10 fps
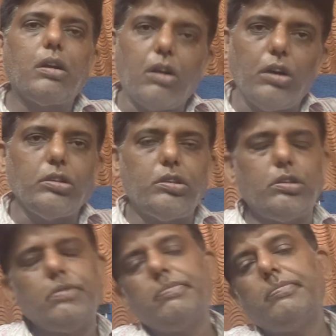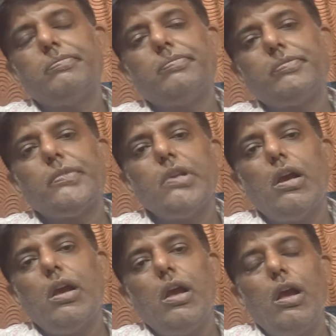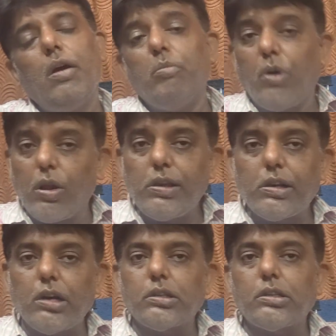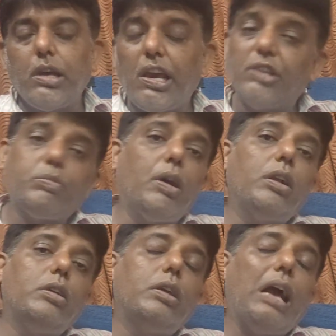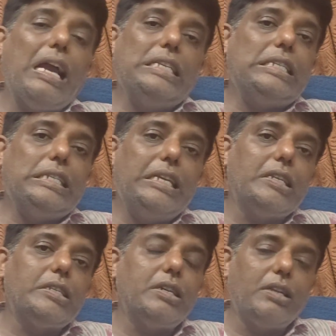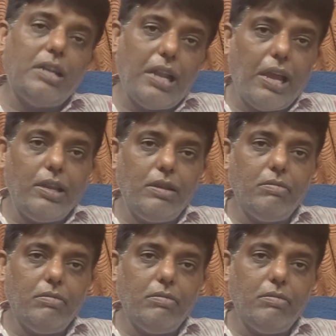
cause. Borrowing cost as per ICDS 9.